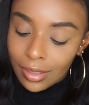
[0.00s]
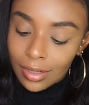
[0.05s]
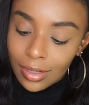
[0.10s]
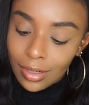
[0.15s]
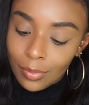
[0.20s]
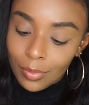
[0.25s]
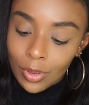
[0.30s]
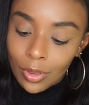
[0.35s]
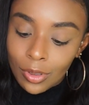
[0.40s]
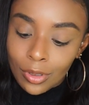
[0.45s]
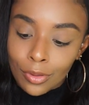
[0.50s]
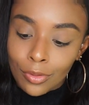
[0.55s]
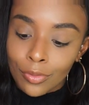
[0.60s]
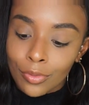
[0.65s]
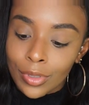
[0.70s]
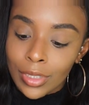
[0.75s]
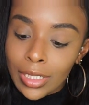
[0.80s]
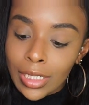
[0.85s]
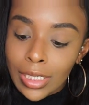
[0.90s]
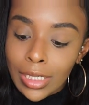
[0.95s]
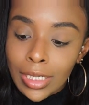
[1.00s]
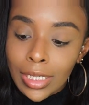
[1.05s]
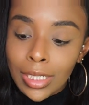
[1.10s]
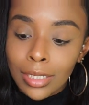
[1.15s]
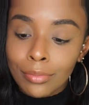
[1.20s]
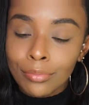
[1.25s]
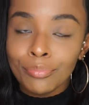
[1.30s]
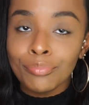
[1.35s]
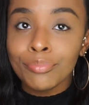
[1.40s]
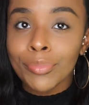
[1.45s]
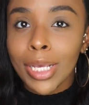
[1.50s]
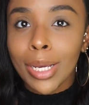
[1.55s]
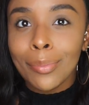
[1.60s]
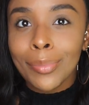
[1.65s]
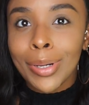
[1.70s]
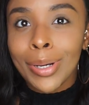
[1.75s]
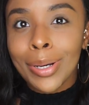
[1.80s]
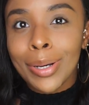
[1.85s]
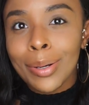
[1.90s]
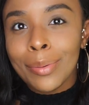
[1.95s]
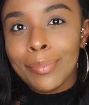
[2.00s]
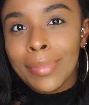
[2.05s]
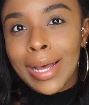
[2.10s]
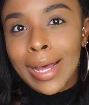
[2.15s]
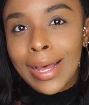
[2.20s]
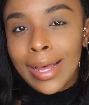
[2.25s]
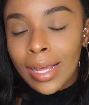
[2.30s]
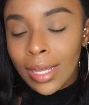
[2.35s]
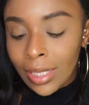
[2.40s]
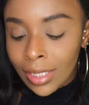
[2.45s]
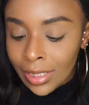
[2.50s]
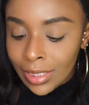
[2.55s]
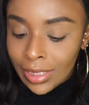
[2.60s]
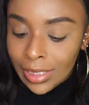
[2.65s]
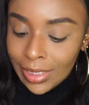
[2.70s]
Come on, Ree. Come on, Ma.